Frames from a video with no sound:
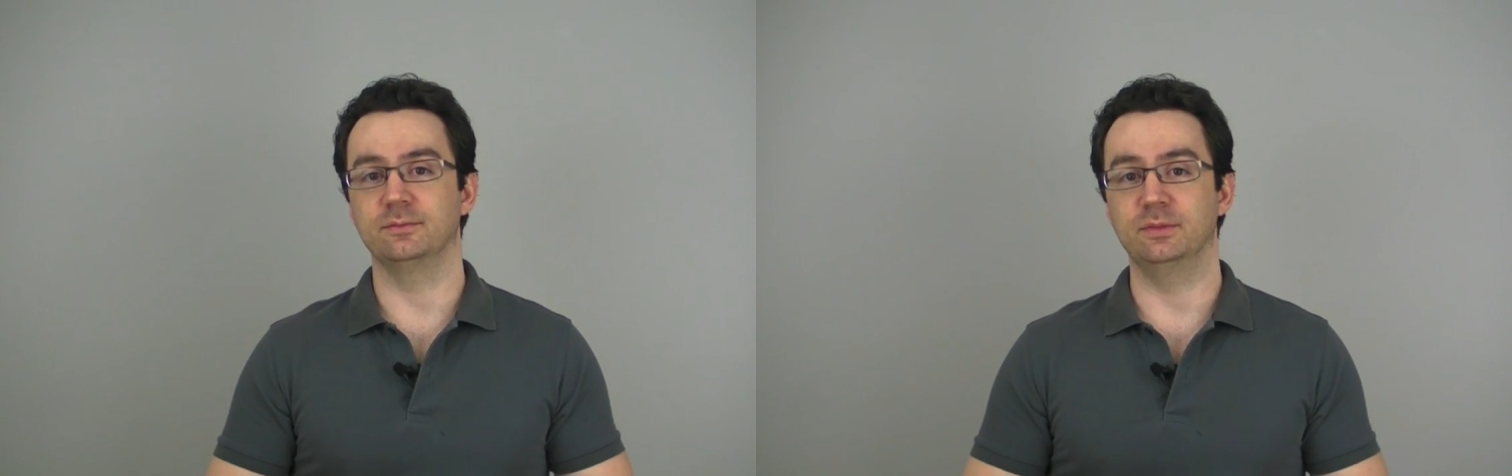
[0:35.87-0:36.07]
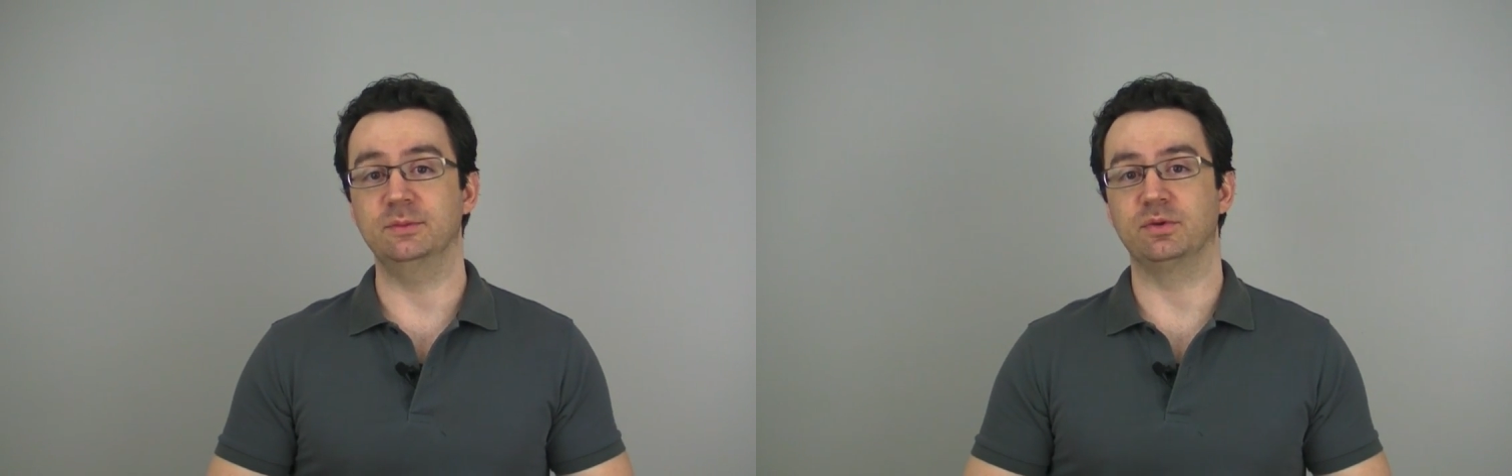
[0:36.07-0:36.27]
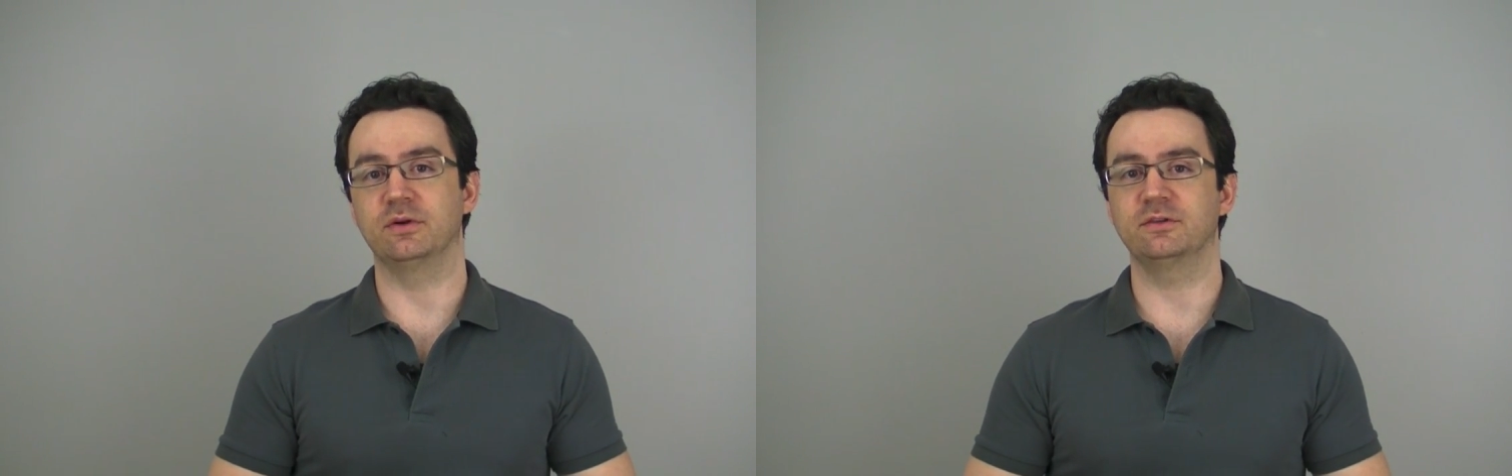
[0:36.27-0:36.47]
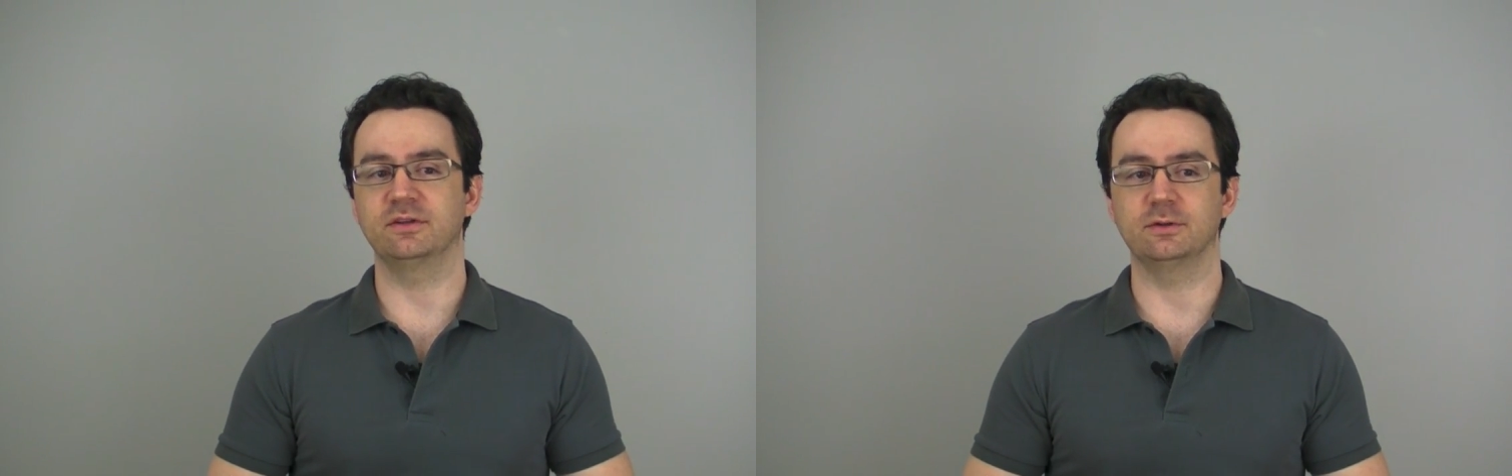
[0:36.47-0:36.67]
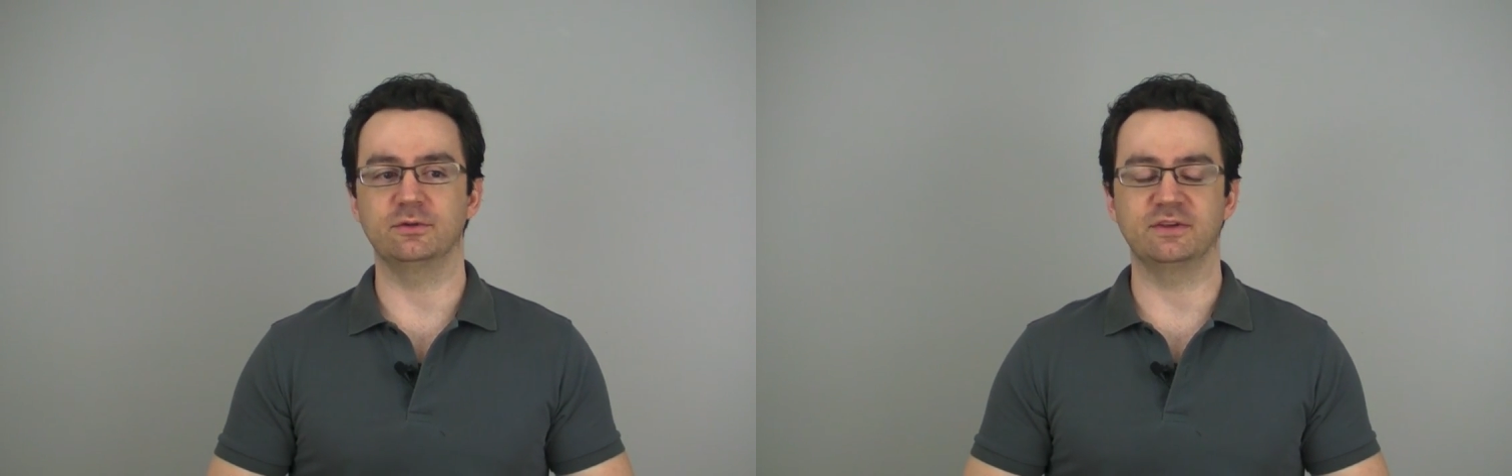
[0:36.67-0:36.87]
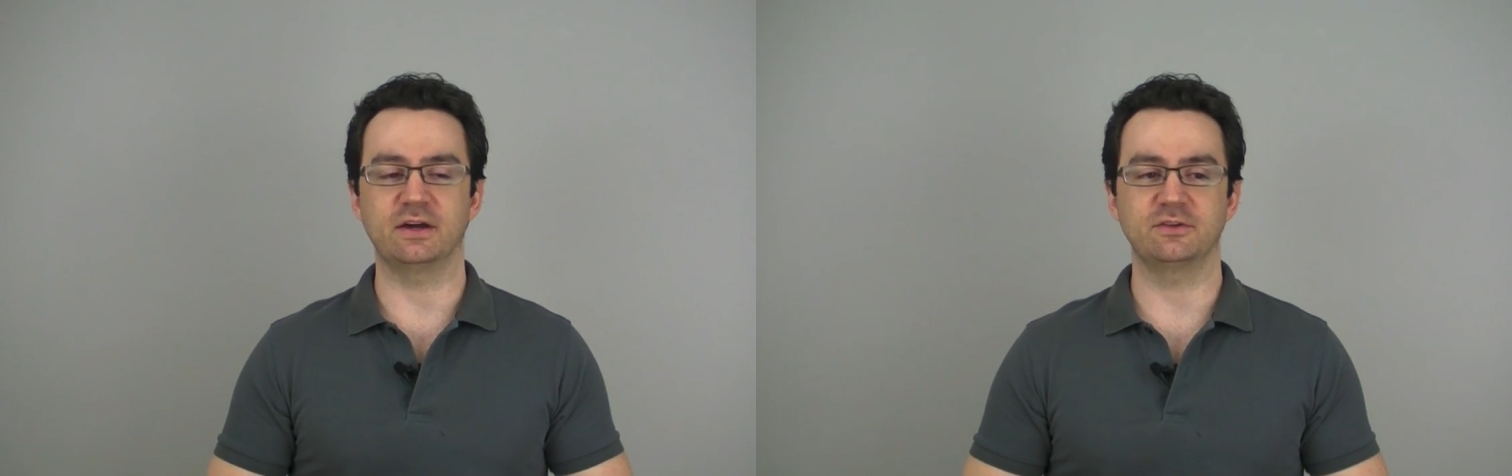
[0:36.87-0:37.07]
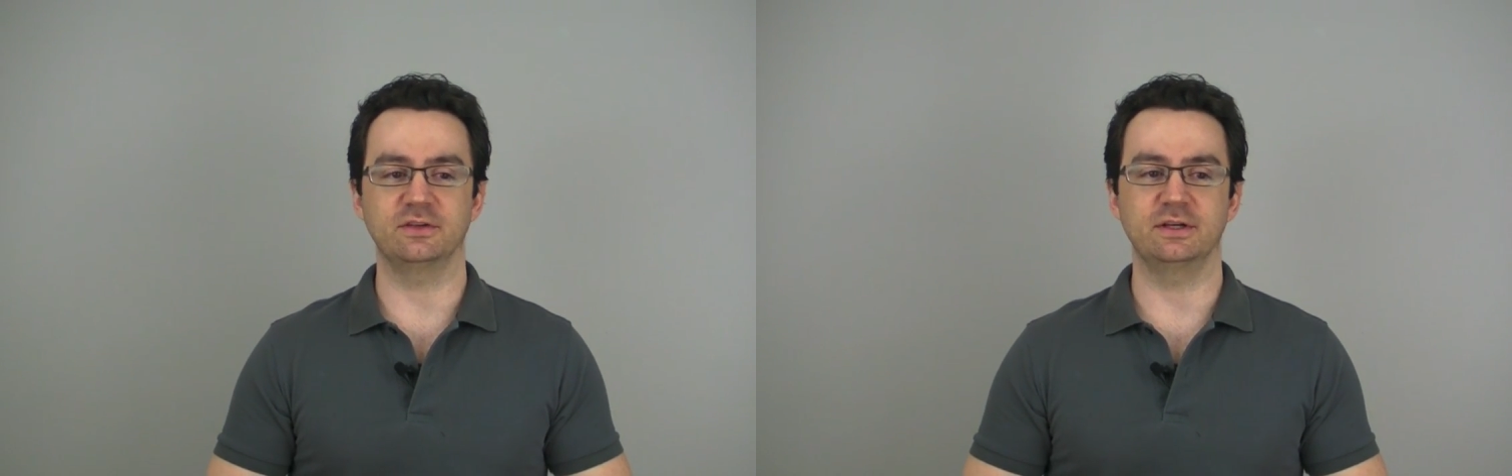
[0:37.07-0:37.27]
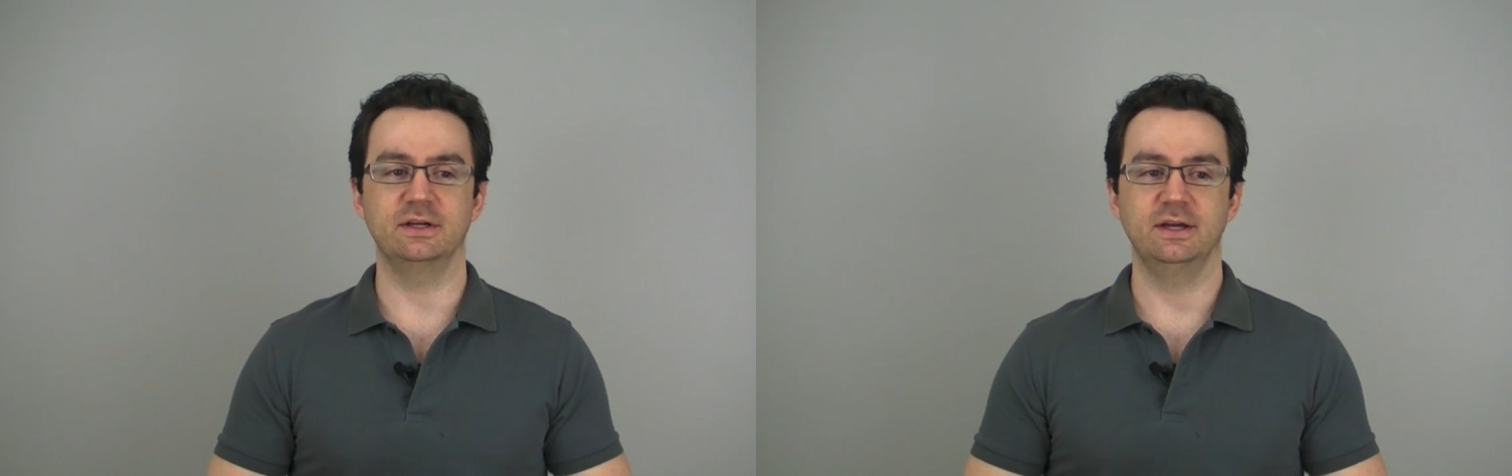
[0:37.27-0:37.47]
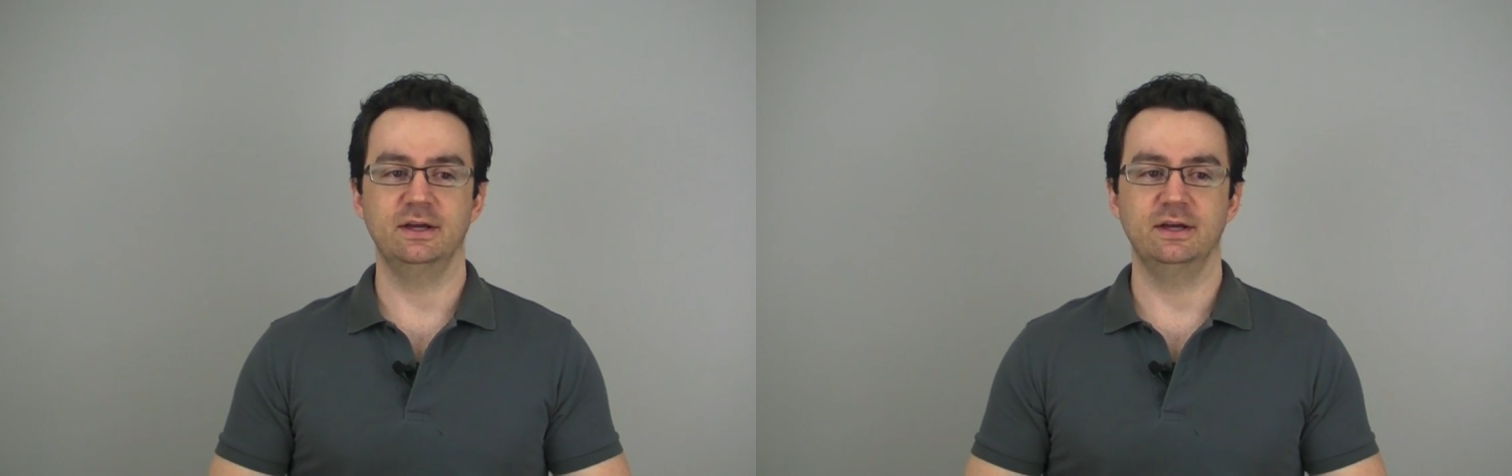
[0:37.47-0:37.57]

me personally was actually